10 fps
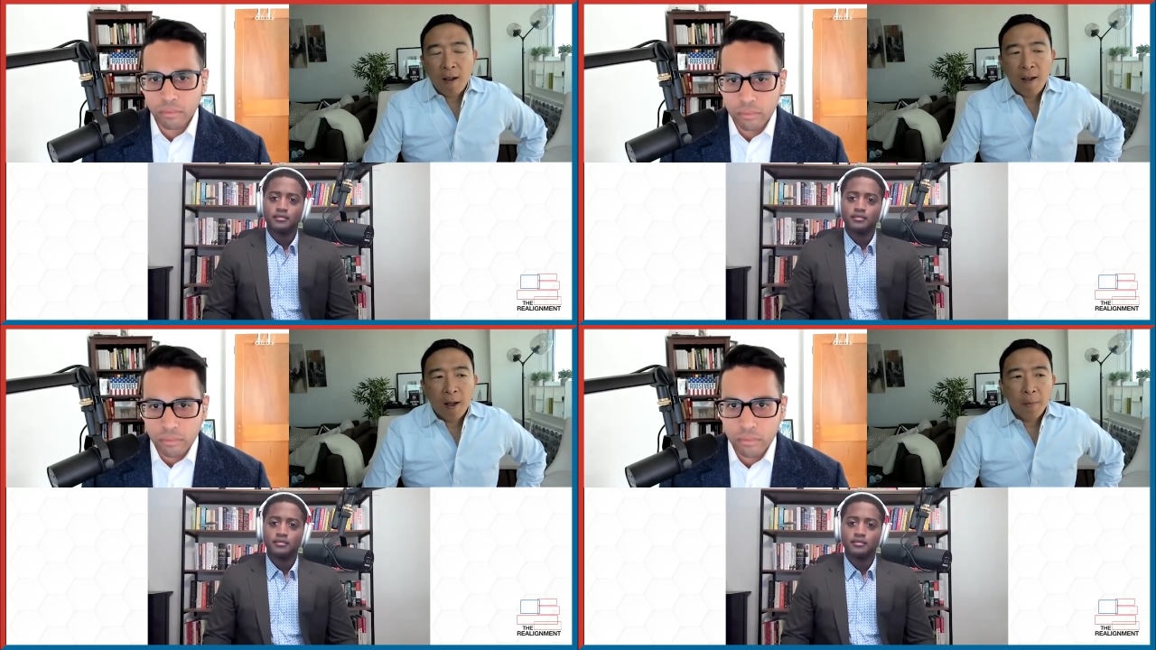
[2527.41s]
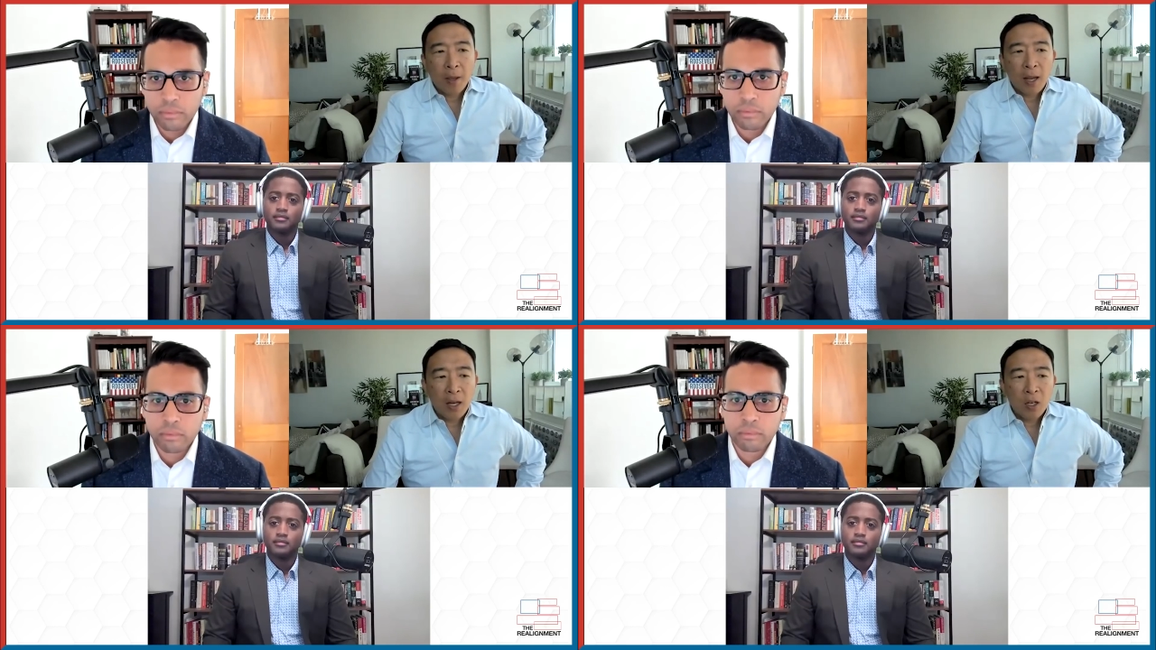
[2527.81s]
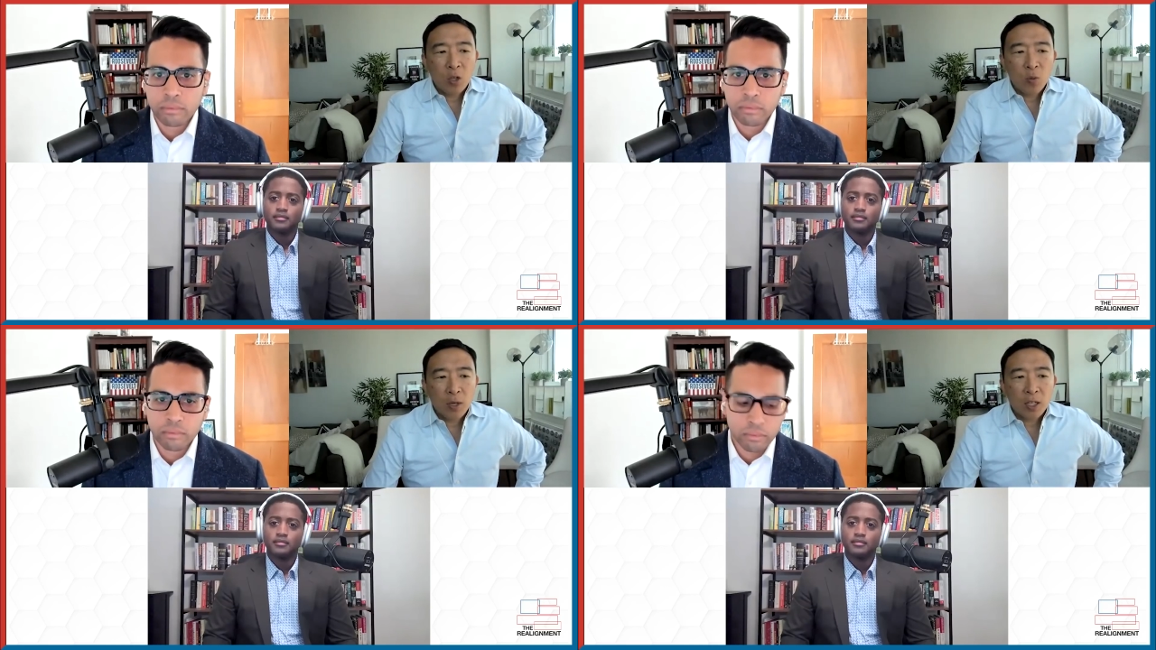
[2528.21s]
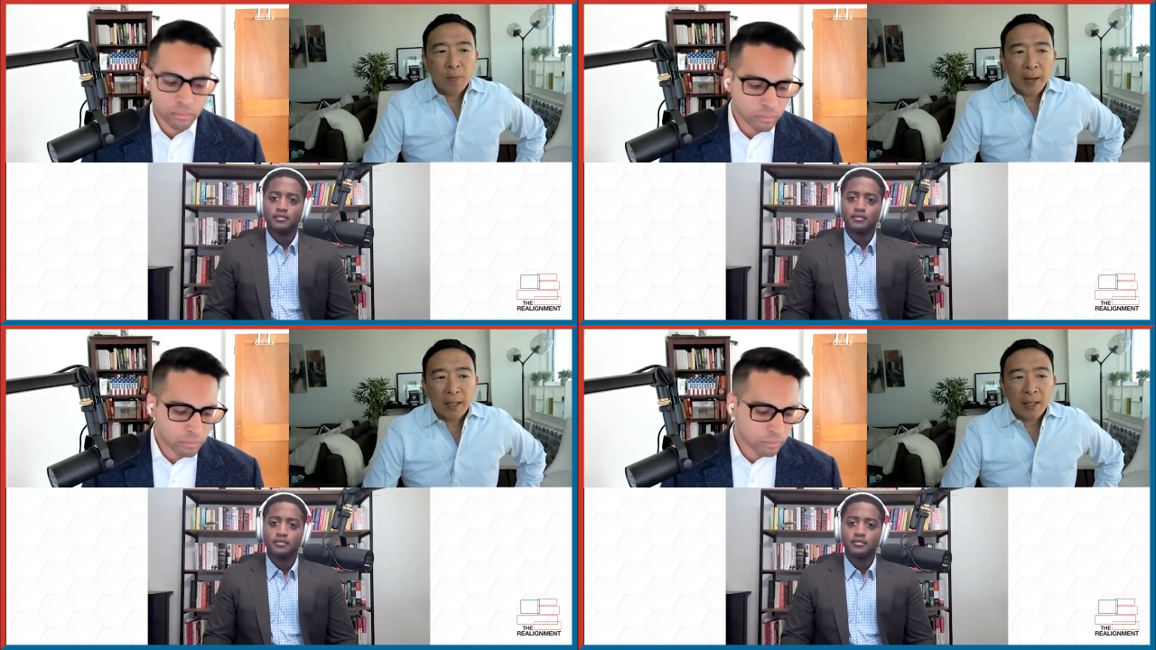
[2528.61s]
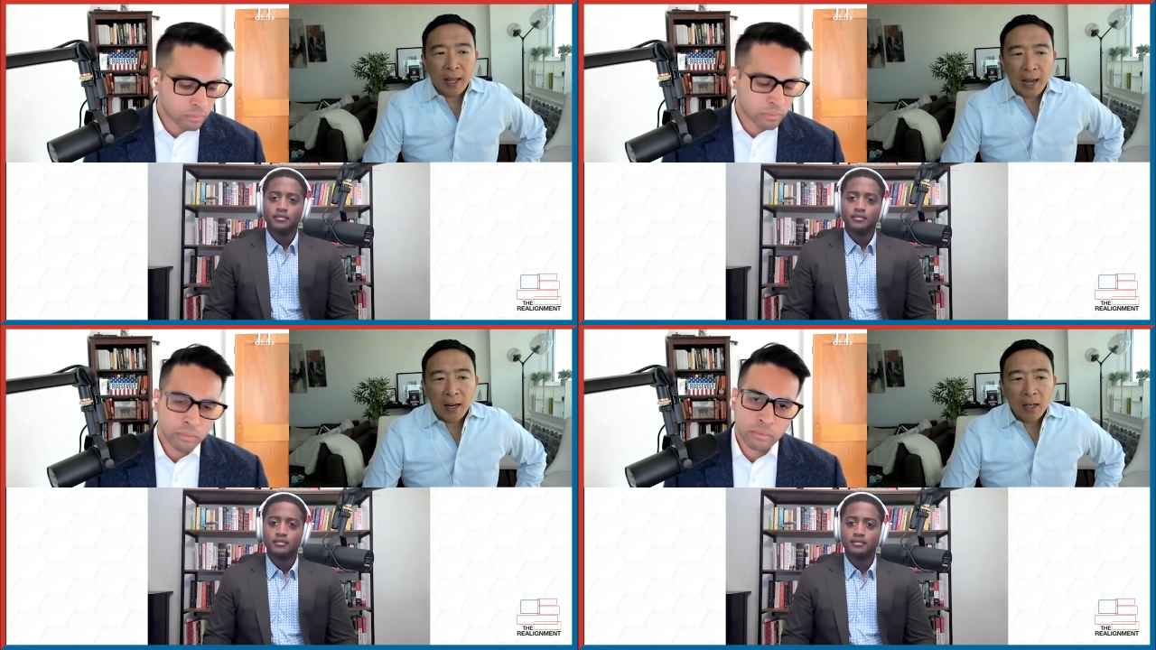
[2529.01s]
Speaker 1: Um, and you would expect
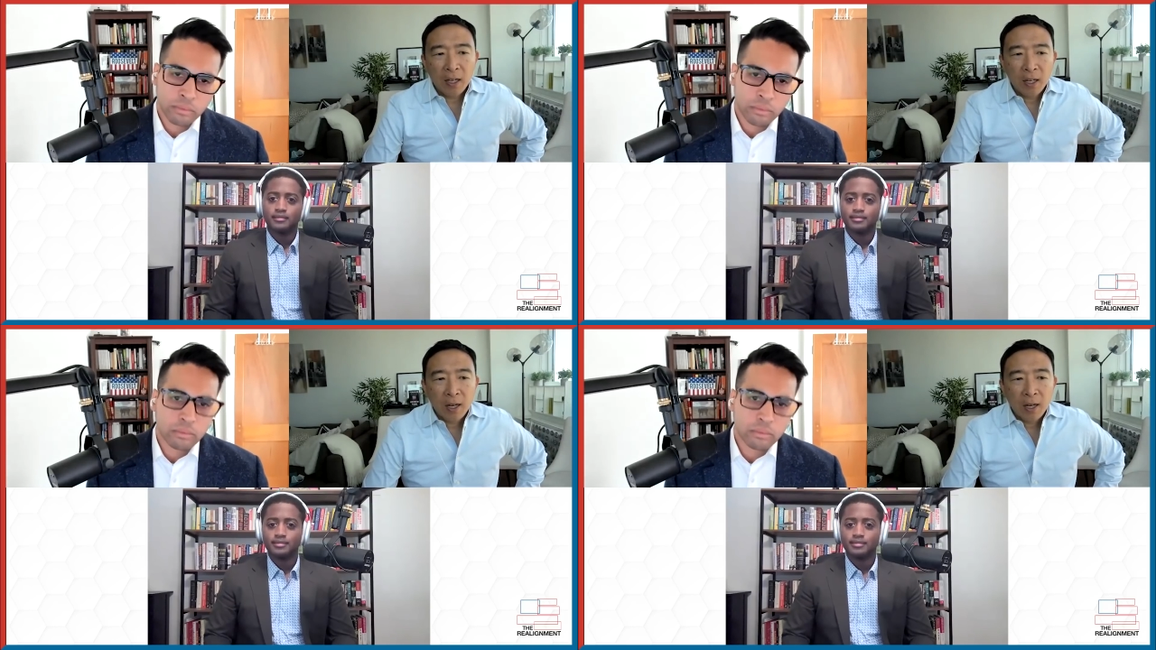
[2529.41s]
that.